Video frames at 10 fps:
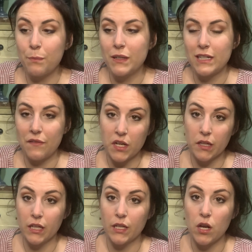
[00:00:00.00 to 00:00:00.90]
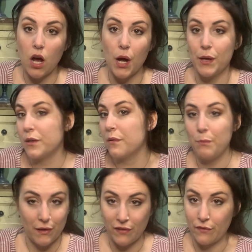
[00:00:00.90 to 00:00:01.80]
but definitely not
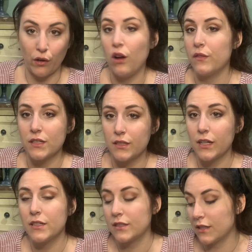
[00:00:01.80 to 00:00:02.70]
my favorite on this list.